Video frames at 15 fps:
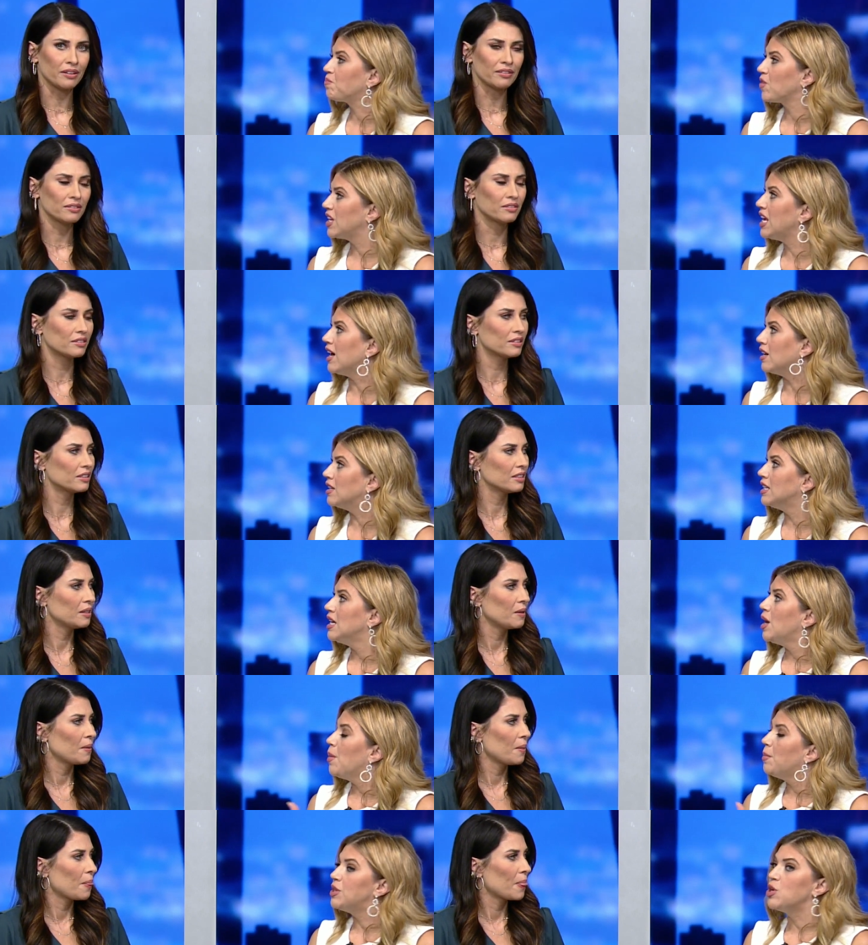Speaker 1: Yeah,
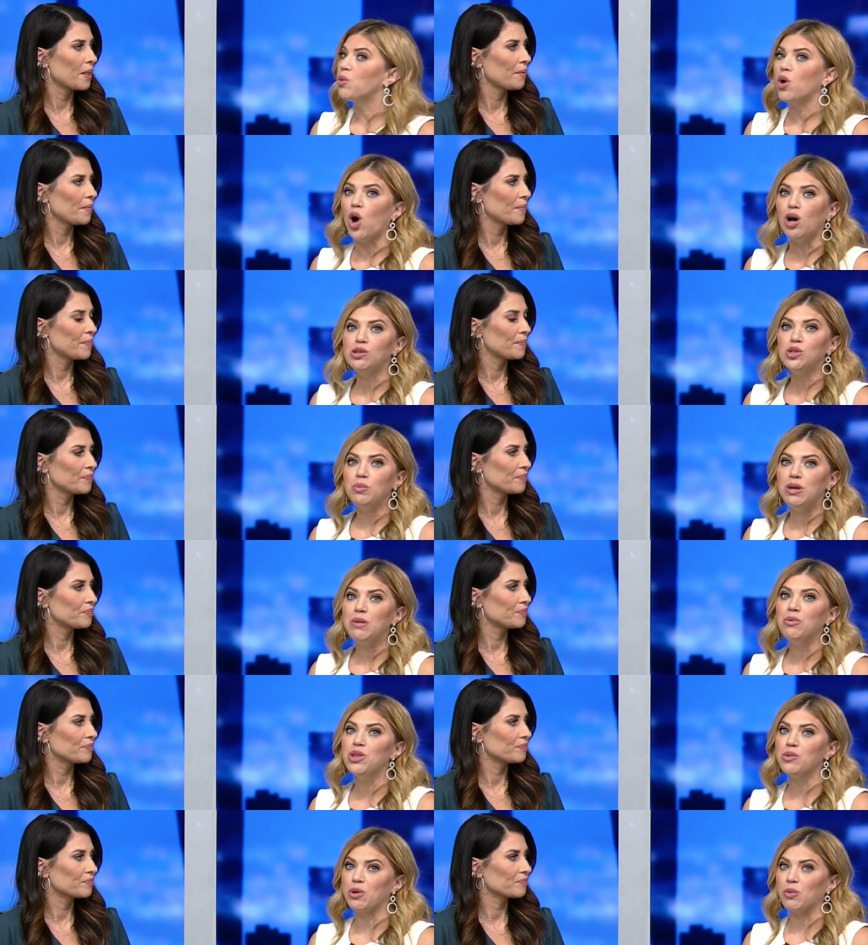but there were also people
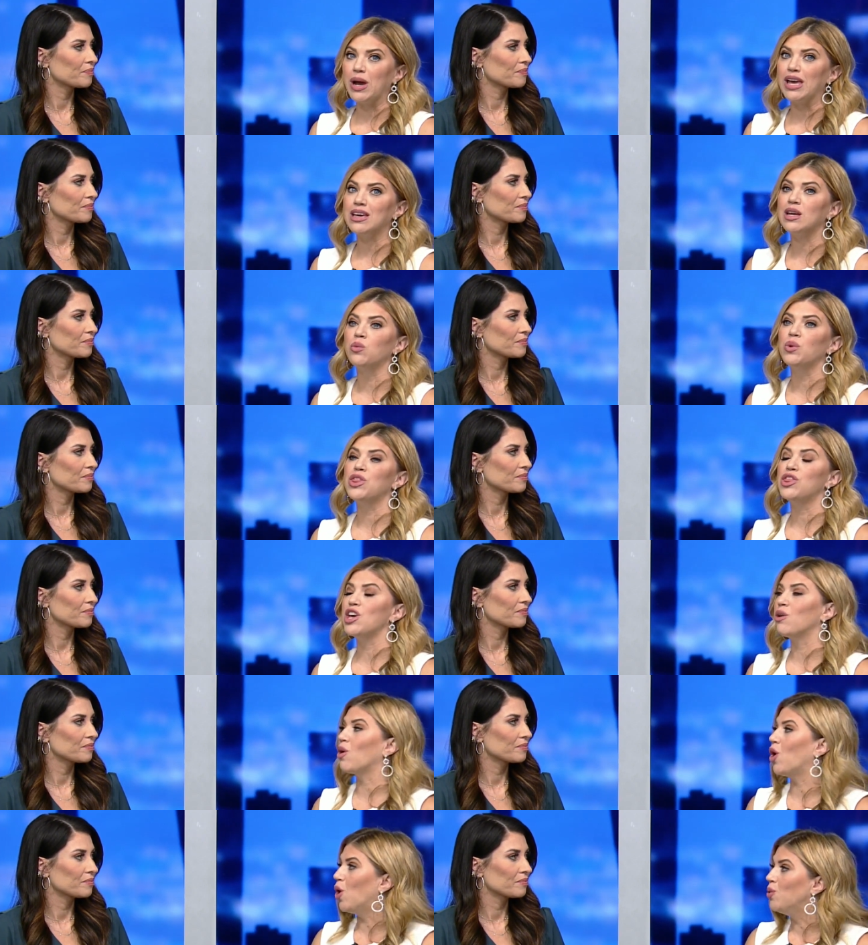that were weighing in with their
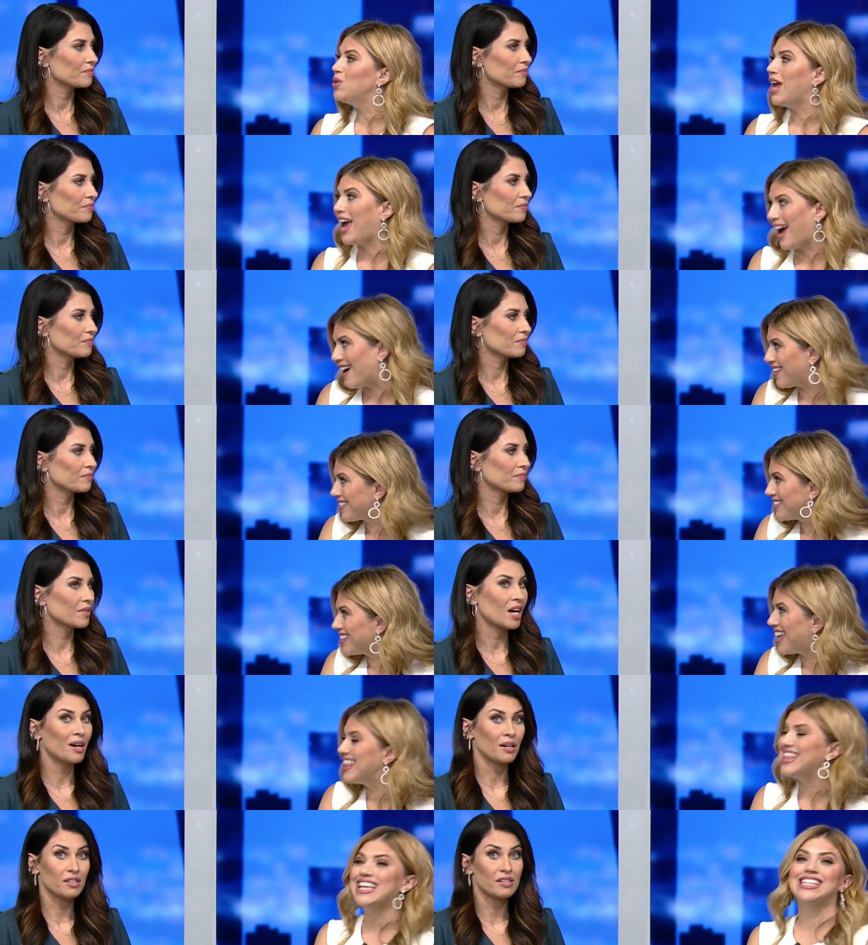own hacks
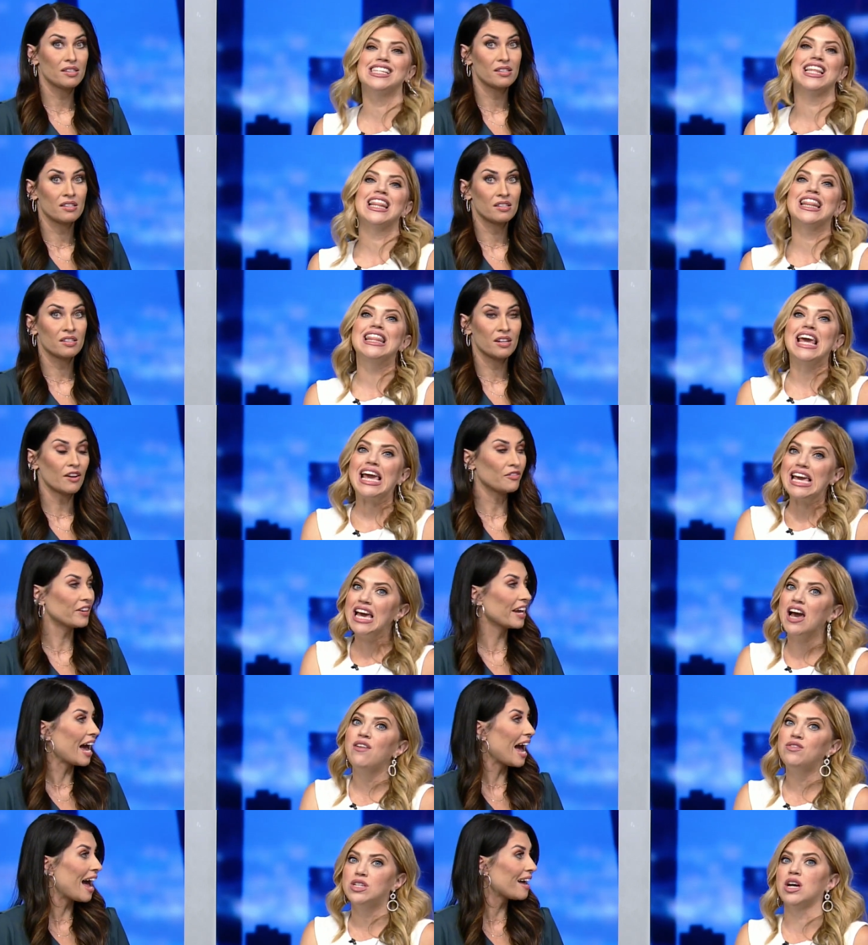and uh, things that they
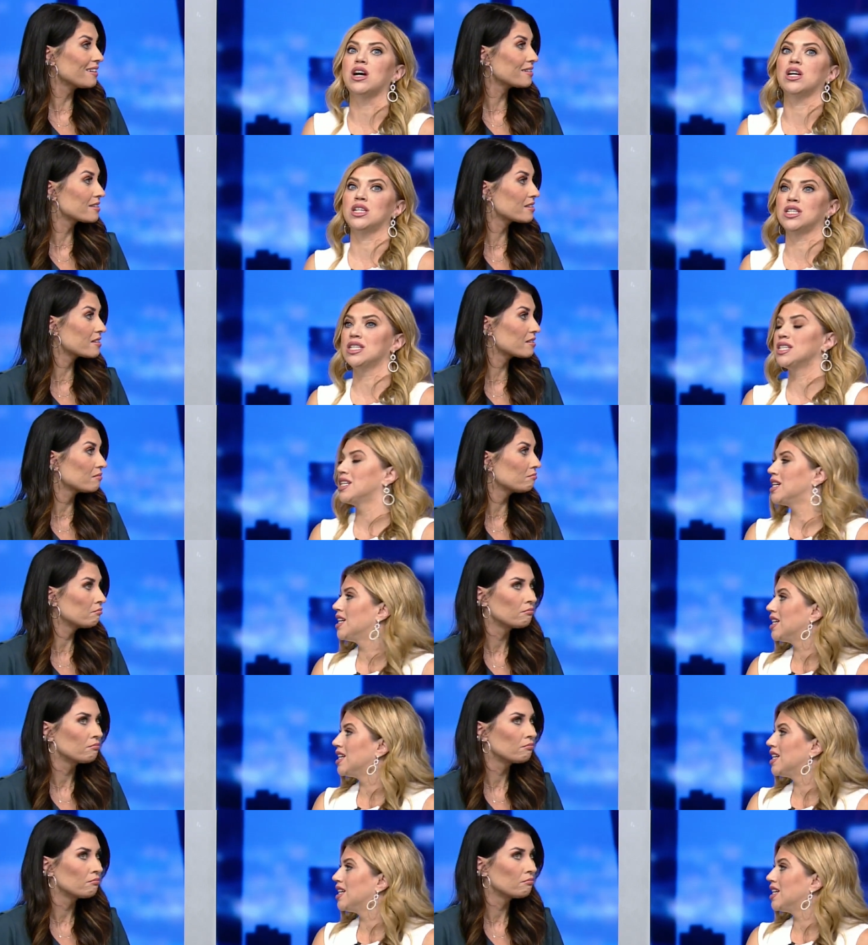have hats? done.